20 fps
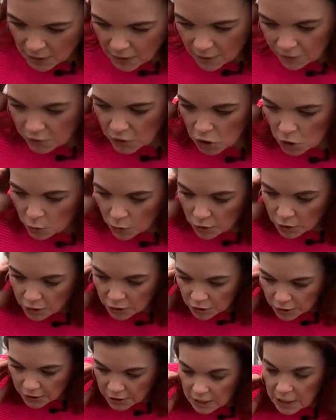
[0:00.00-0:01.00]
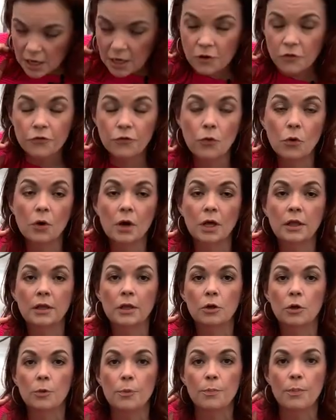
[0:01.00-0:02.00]
If you were looking for a
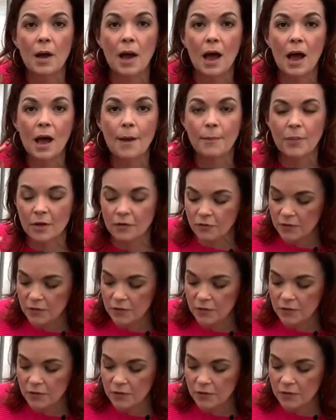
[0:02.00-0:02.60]
little pop of